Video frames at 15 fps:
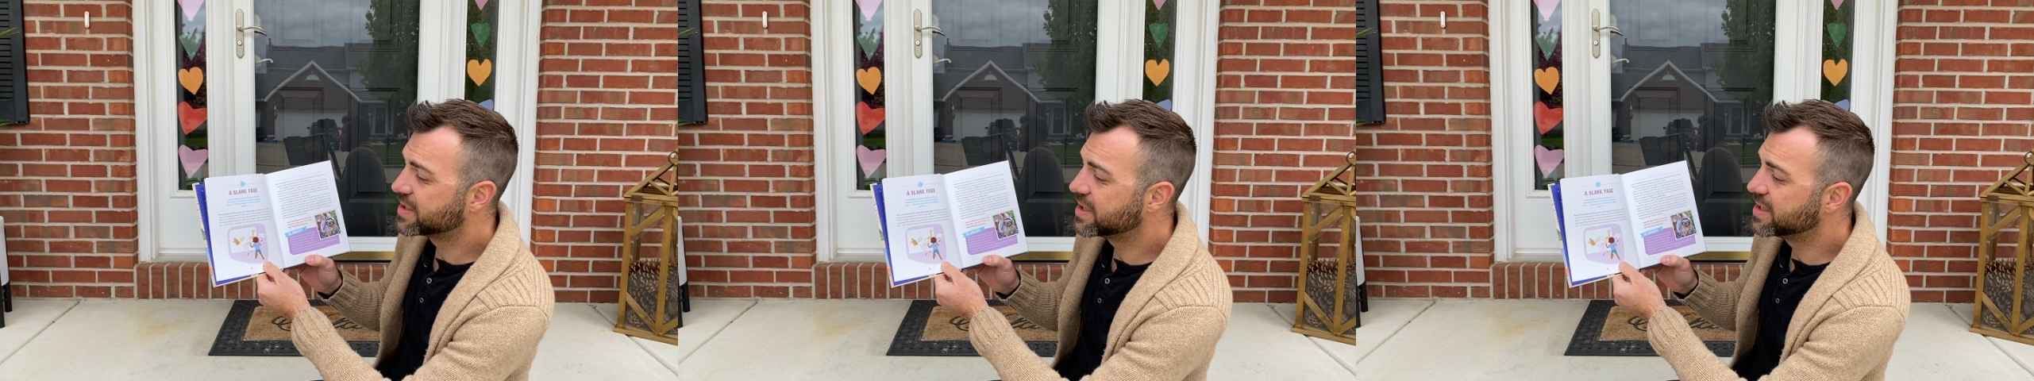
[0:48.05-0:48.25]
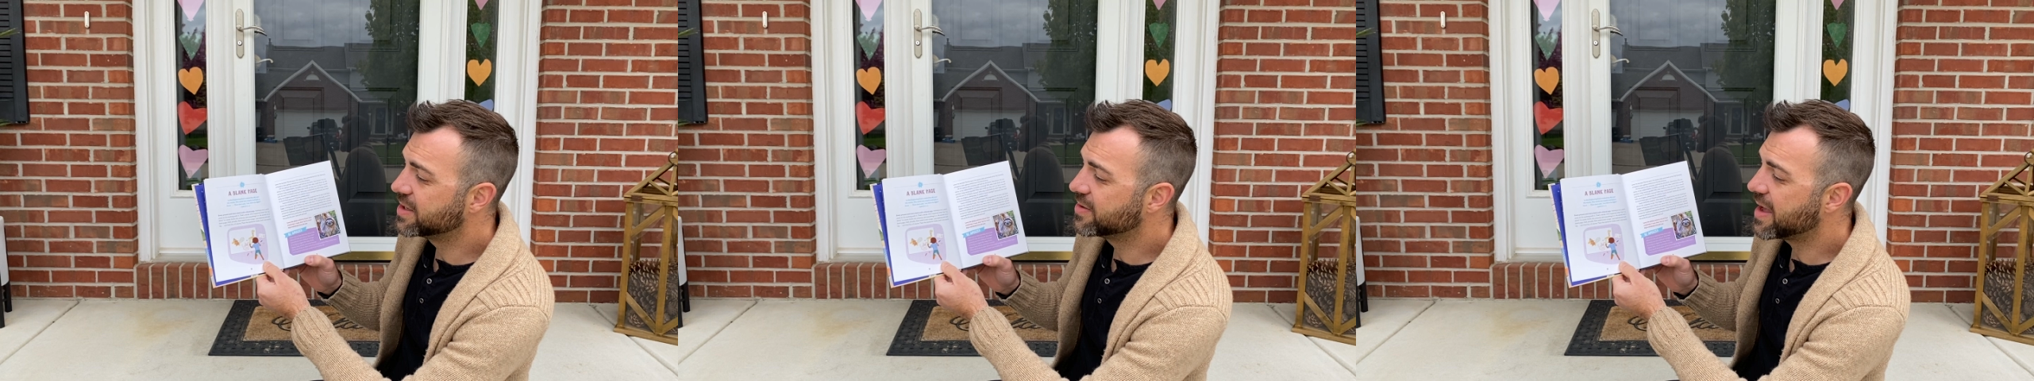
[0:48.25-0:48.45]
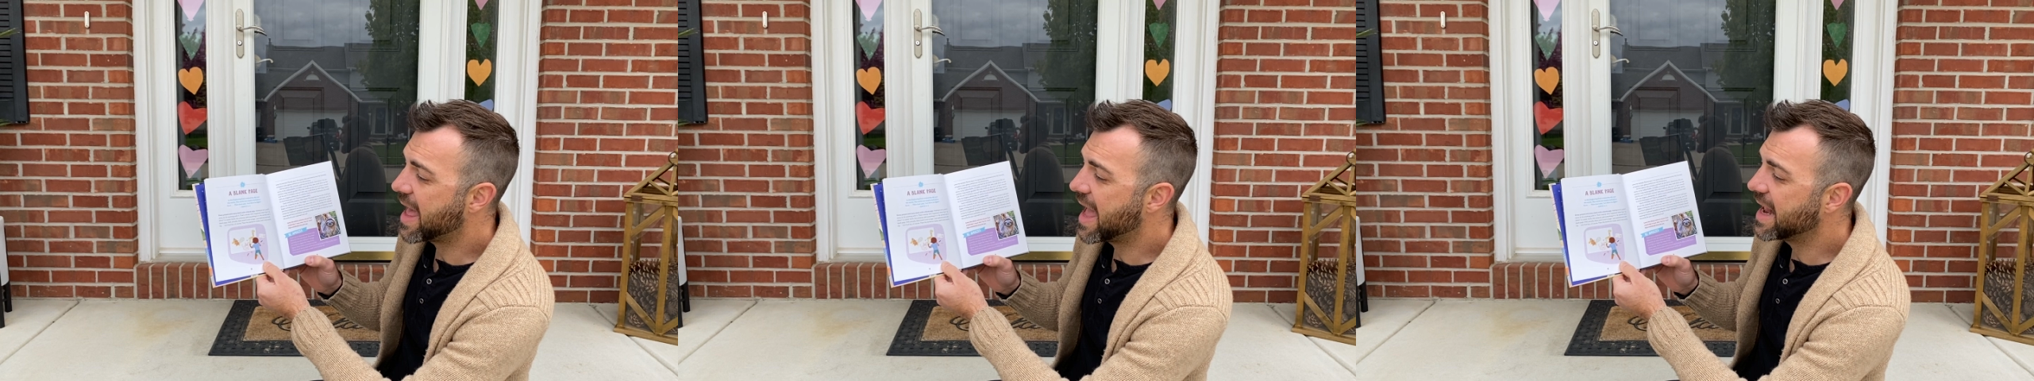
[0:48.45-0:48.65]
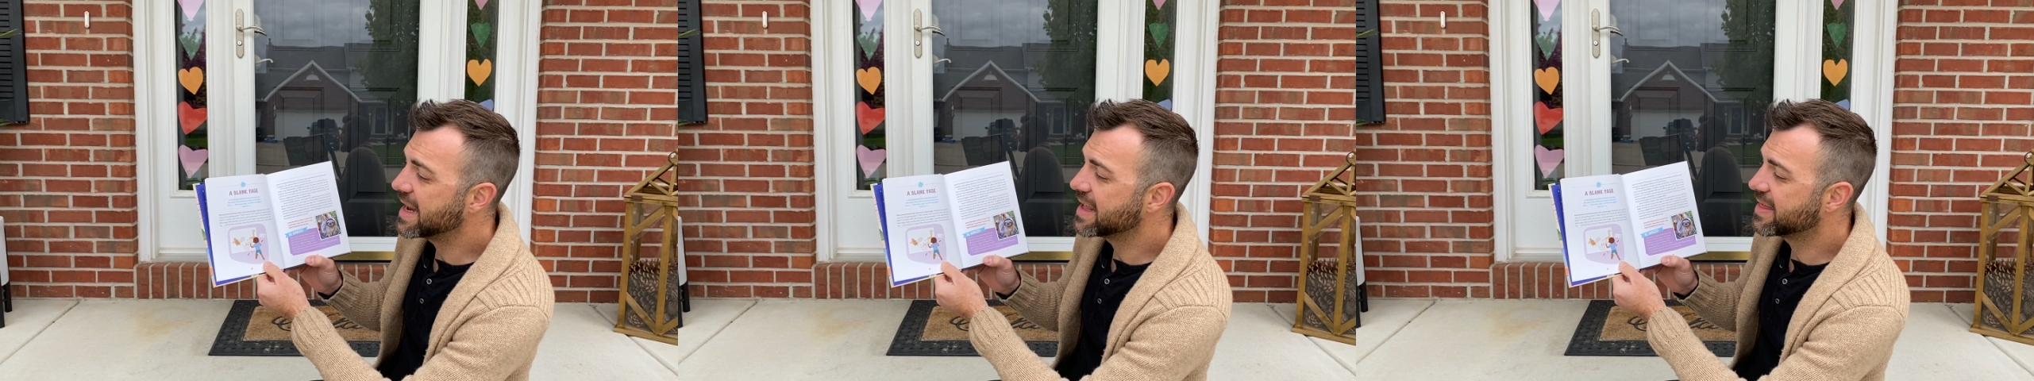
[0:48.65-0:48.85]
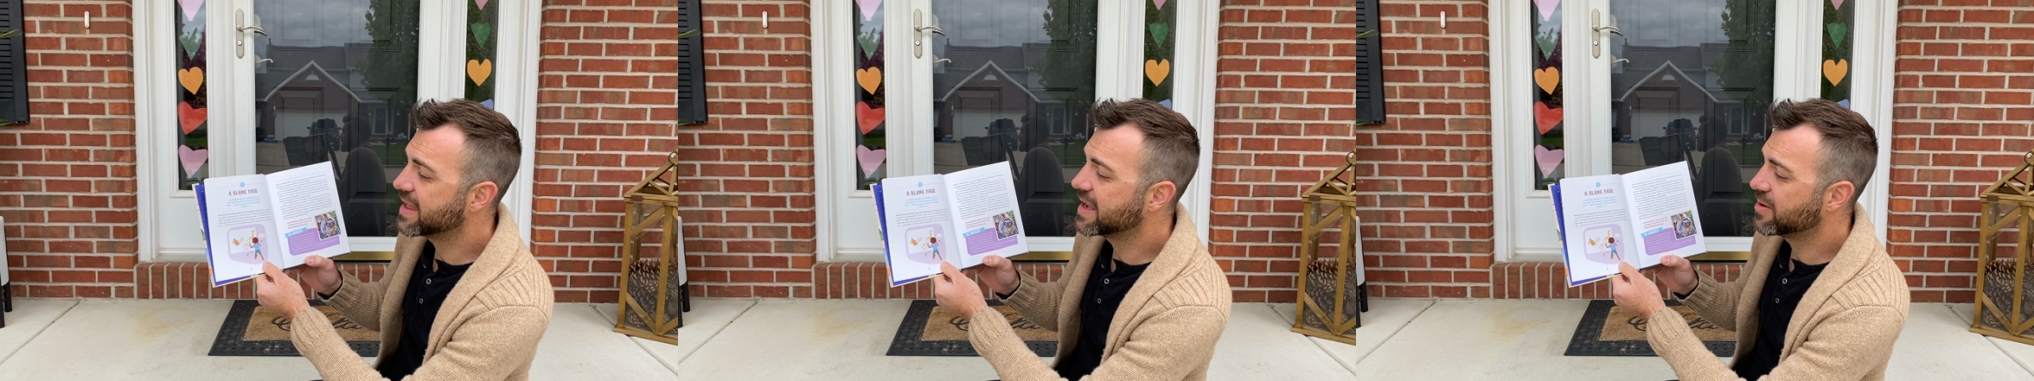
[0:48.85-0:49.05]
to do
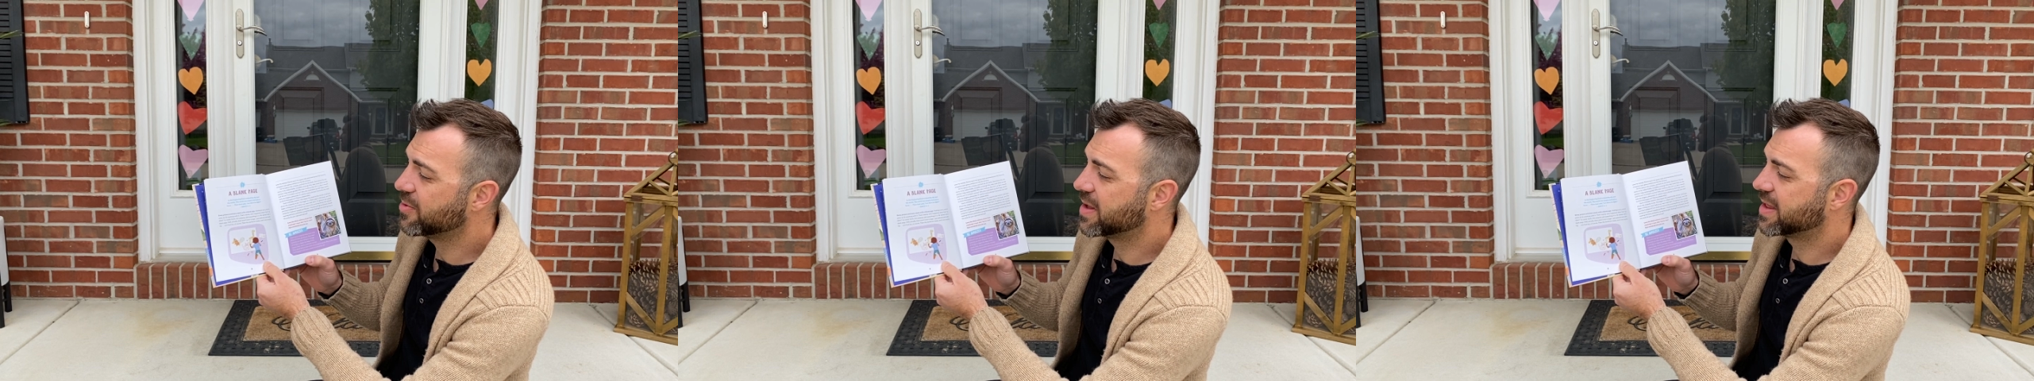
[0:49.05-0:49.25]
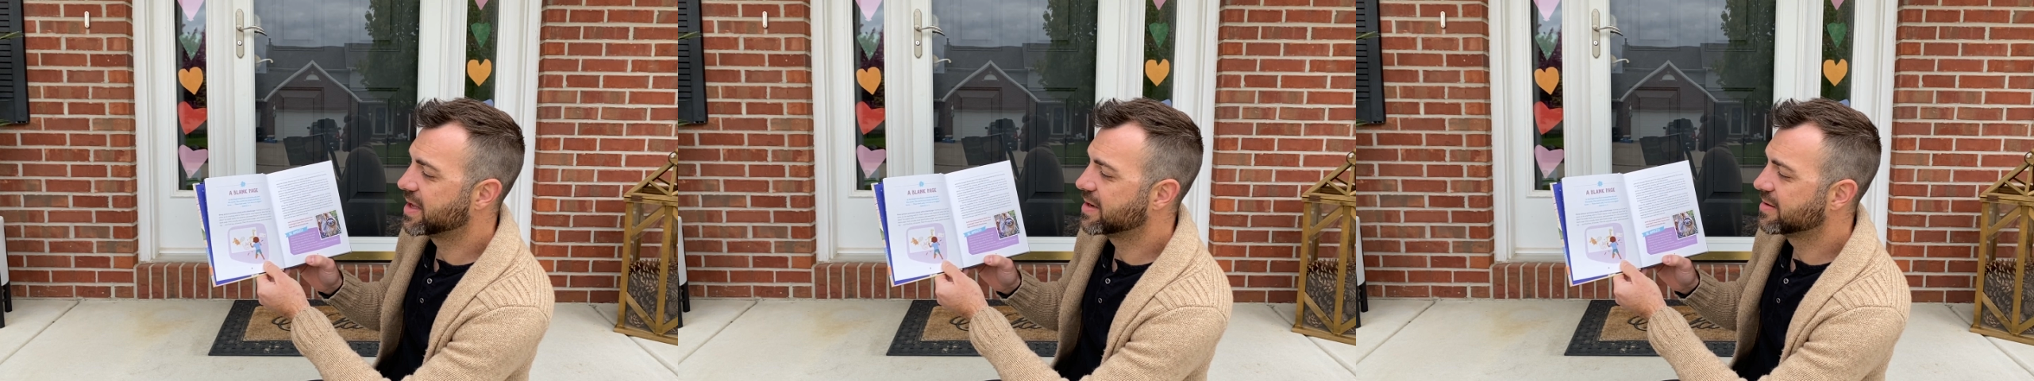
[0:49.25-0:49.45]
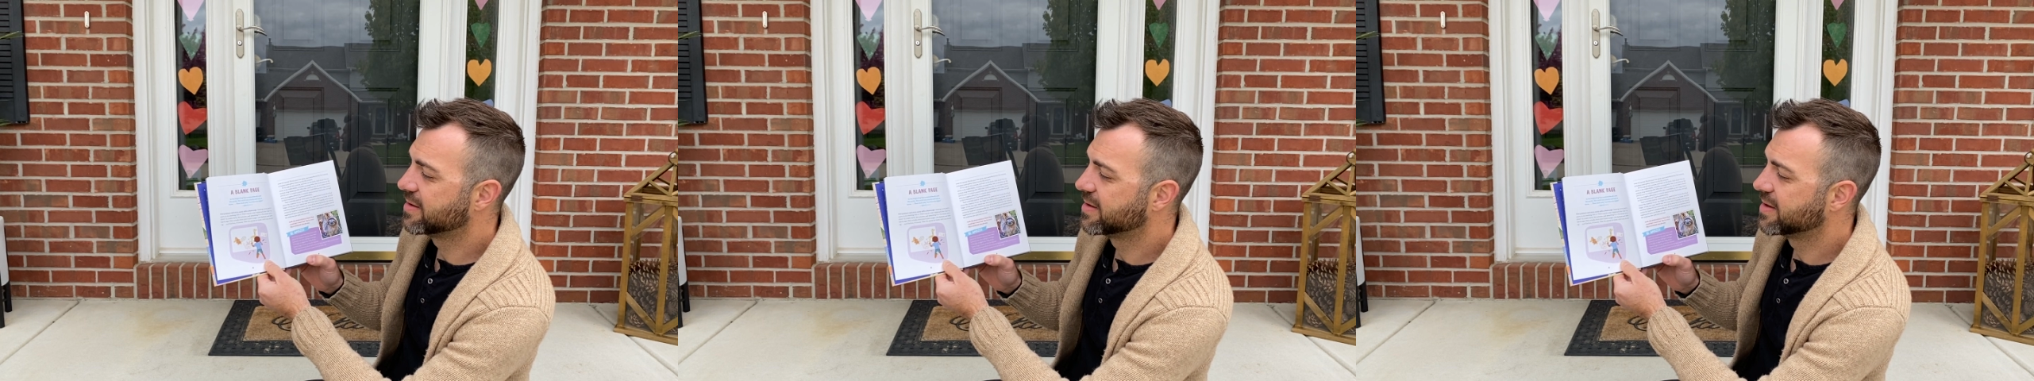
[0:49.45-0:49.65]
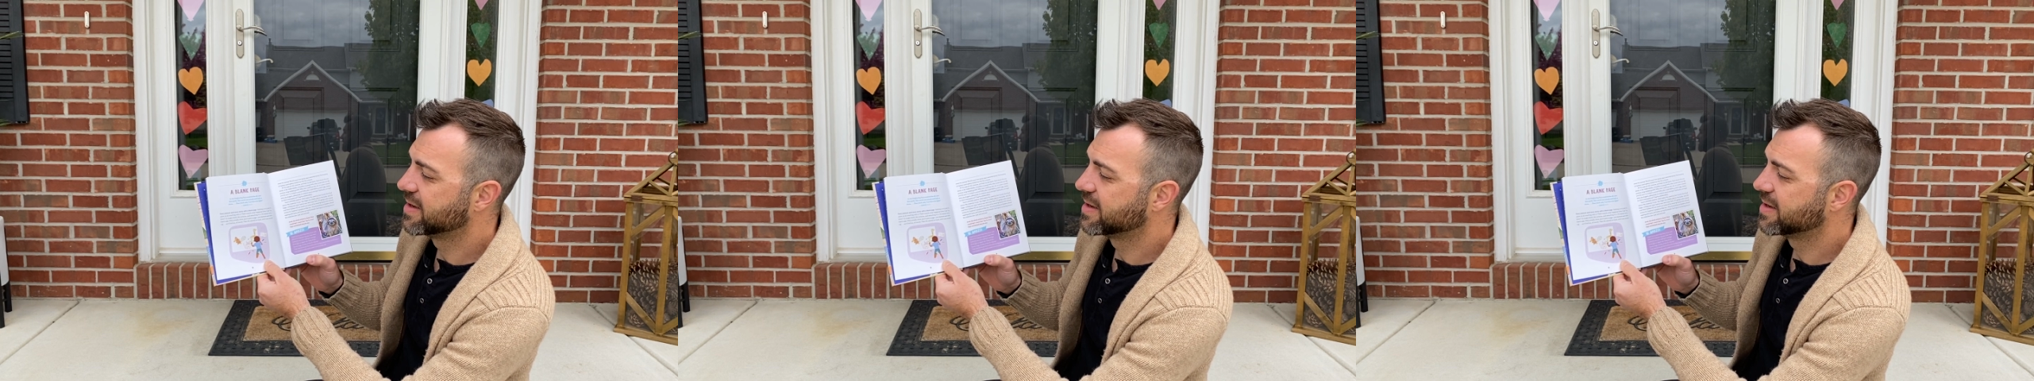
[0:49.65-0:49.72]
anything with it.